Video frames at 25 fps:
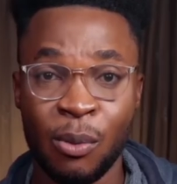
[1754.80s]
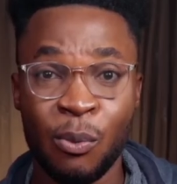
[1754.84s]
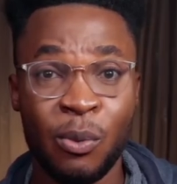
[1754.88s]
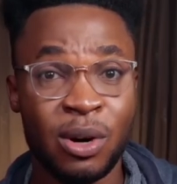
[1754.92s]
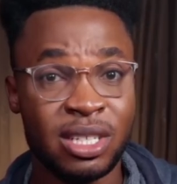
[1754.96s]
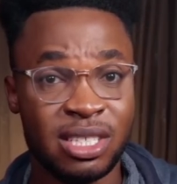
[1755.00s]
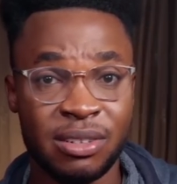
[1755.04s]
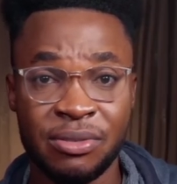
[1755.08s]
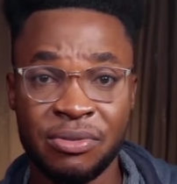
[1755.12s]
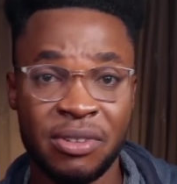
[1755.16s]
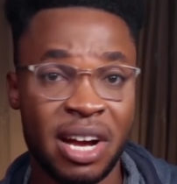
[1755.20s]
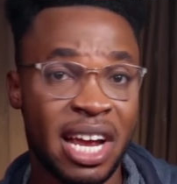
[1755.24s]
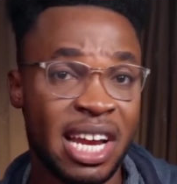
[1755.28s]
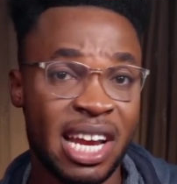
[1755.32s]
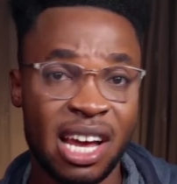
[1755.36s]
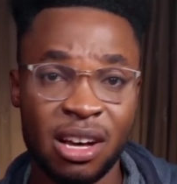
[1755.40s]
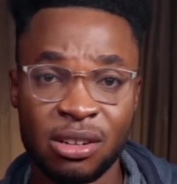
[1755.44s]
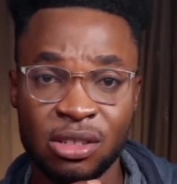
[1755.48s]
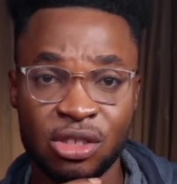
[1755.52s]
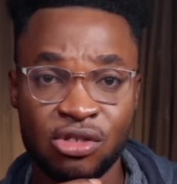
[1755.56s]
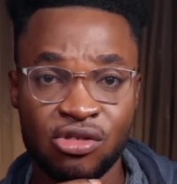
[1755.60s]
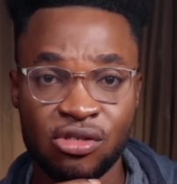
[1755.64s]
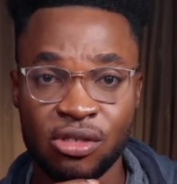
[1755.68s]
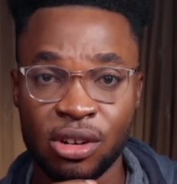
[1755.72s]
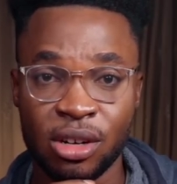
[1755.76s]
was the
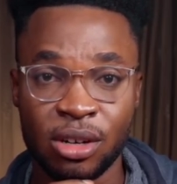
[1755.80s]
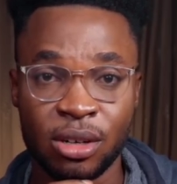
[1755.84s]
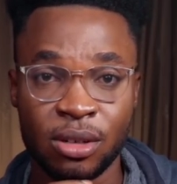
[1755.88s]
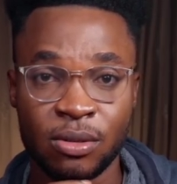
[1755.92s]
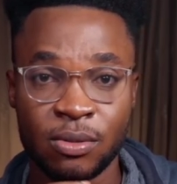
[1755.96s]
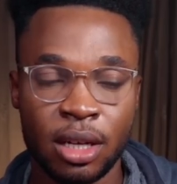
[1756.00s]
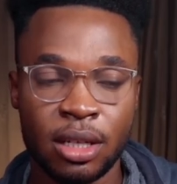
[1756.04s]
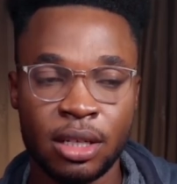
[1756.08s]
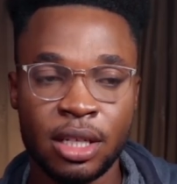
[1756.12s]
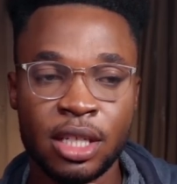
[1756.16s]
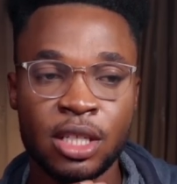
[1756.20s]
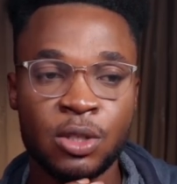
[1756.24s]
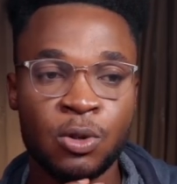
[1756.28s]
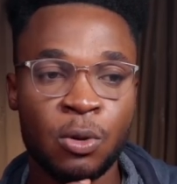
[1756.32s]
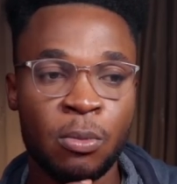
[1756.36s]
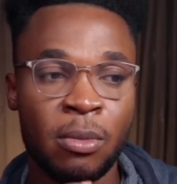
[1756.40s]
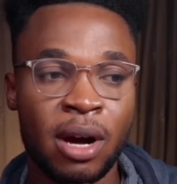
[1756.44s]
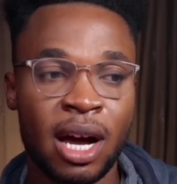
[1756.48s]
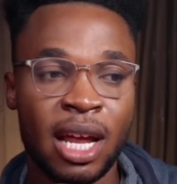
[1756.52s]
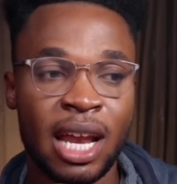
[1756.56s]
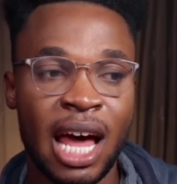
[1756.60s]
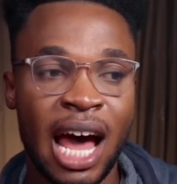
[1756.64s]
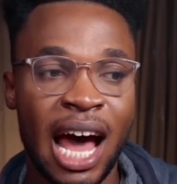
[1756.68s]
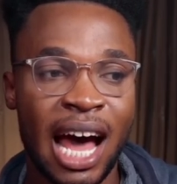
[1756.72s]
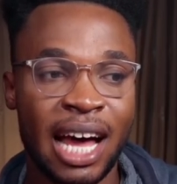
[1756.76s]
final straw. This
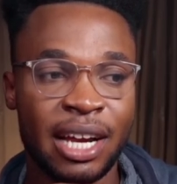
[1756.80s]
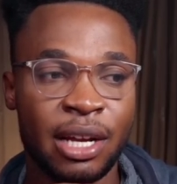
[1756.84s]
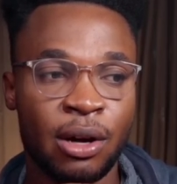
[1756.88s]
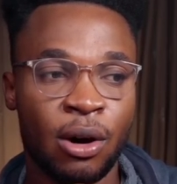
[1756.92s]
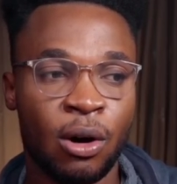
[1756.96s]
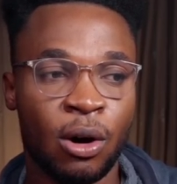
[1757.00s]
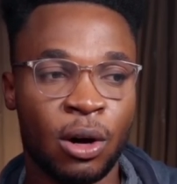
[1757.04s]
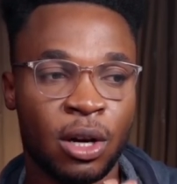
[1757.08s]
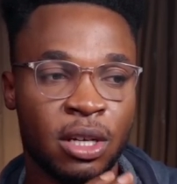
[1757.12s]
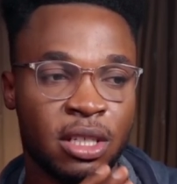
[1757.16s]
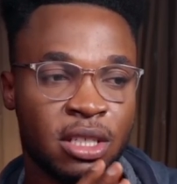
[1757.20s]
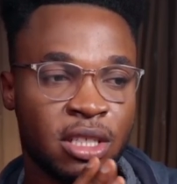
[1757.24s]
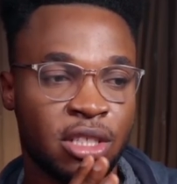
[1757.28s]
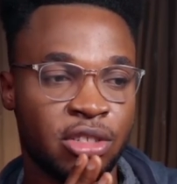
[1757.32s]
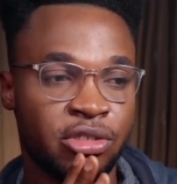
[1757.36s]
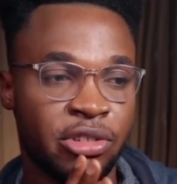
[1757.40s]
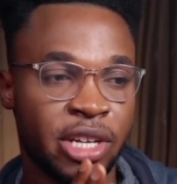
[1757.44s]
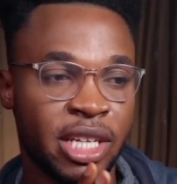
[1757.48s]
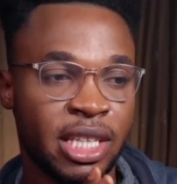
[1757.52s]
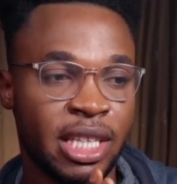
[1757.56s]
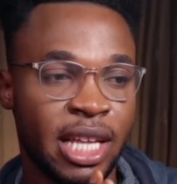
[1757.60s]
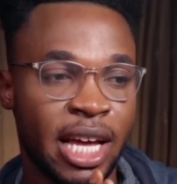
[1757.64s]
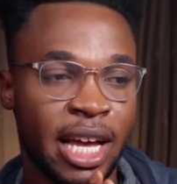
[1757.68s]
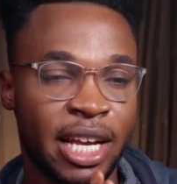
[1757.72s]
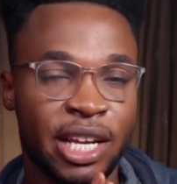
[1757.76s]
woman had
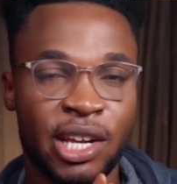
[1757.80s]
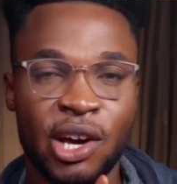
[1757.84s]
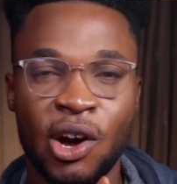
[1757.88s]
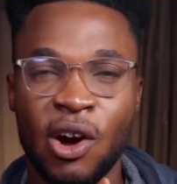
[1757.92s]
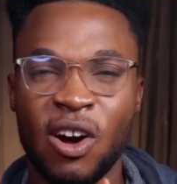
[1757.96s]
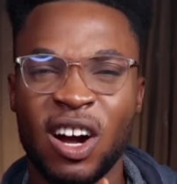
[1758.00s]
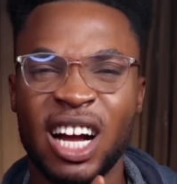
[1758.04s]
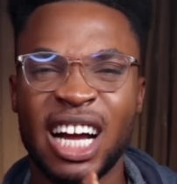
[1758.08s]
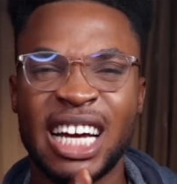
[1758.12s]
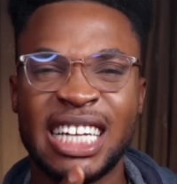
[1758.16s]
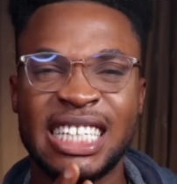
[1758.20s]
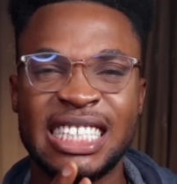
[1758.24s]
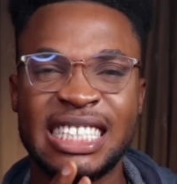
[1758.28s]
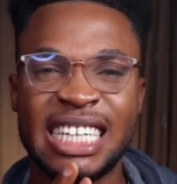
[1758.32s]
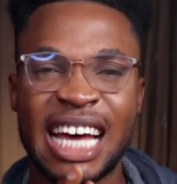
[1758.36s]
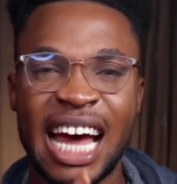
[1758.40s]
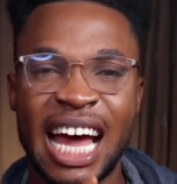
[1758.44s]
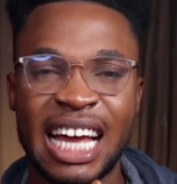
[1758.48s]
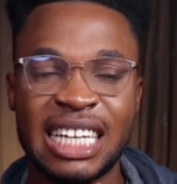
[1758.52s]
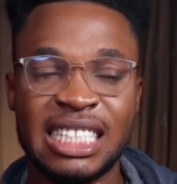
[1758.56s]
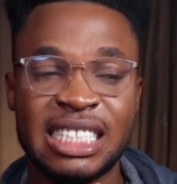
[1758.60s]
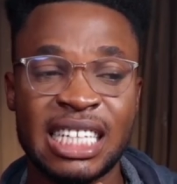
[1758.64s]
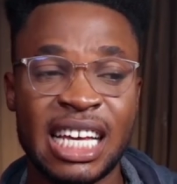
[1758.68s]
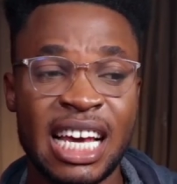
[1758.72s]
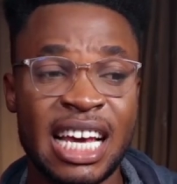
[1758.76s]
orchestrated,
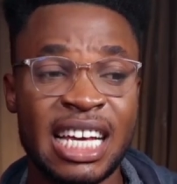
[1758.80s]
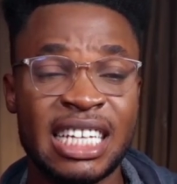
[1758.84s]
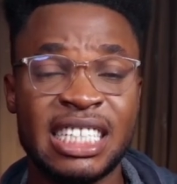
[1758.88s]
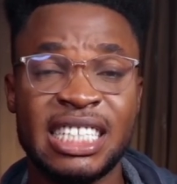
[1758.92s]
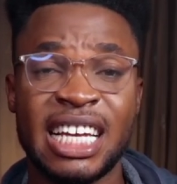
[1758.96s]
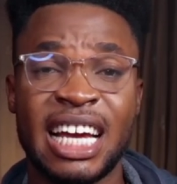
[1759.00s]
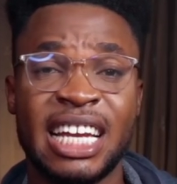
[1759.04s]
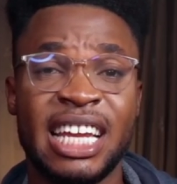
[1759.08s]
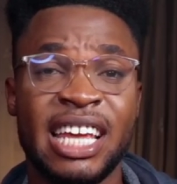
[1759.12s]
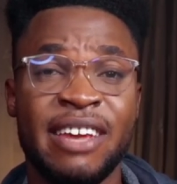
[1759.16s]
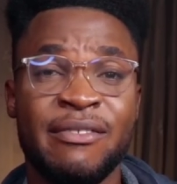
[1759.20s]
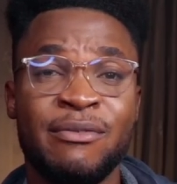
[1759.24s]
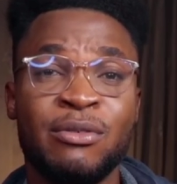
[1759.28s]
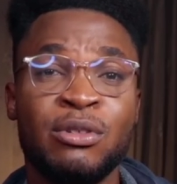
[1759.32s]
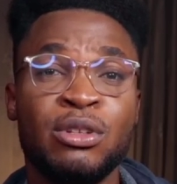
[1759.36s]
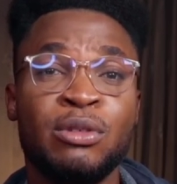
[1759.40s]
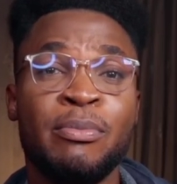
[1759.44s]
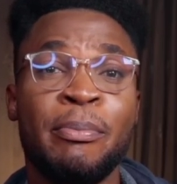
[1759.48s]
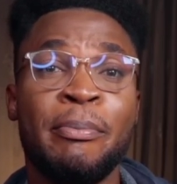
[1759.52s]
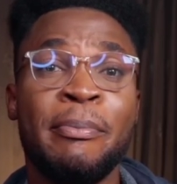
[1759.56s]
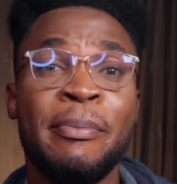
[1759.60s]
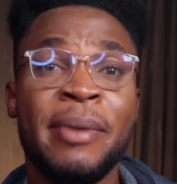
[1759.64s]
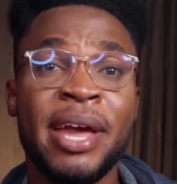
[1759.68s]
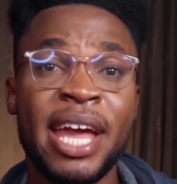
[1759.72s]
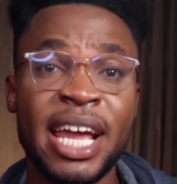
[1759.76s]
organized, she had
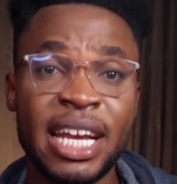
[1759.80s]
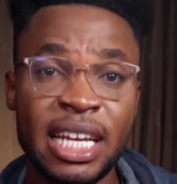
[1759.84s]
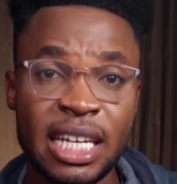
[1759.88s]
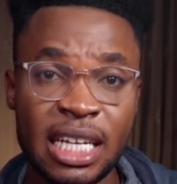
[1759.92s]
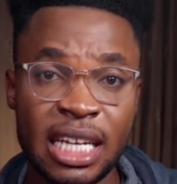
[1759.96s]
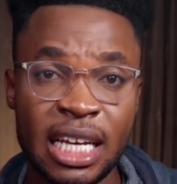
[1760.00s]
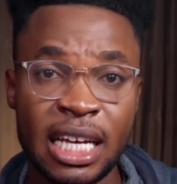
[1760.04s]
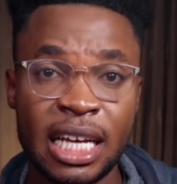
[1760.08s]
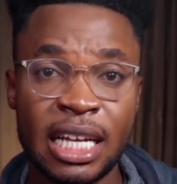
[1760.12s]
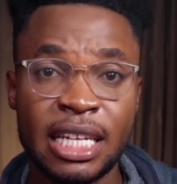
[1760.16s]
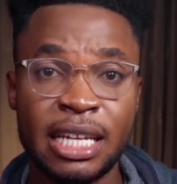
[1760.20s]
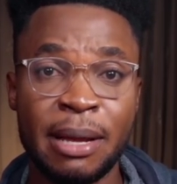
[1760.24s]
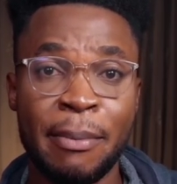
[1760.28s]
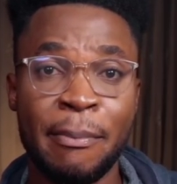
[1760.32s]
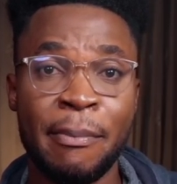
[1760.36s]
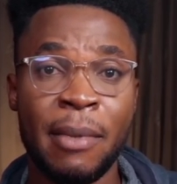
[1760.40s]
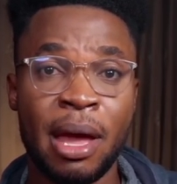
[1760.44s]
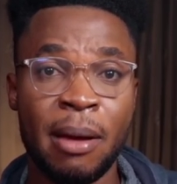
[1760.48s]
even made the